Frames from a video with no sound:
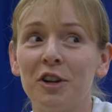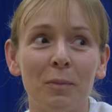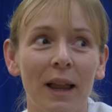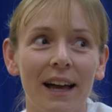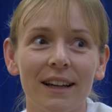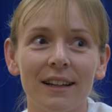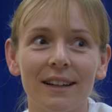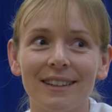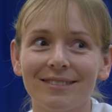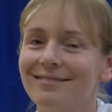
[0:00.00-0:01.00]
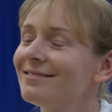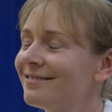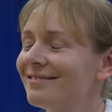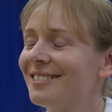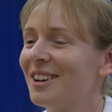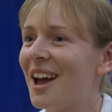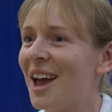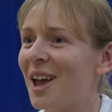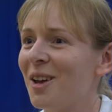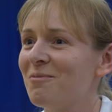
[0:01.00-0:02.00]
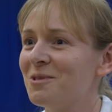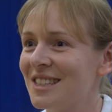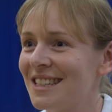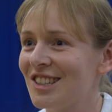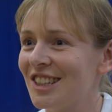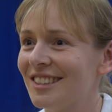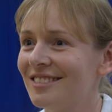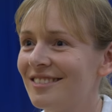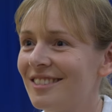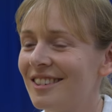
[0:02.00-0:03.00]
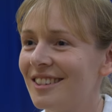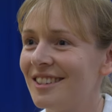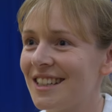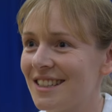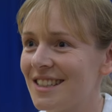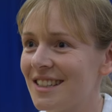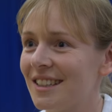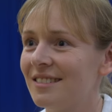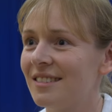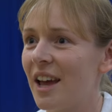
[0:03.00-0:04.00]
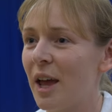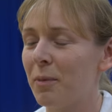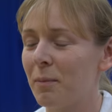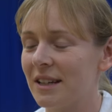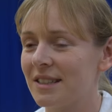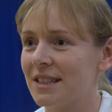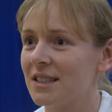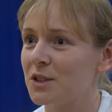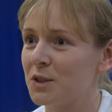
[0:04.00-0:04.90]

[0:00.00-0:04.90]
Frida Black um, was teaching the dancing, um, the Manx dancing at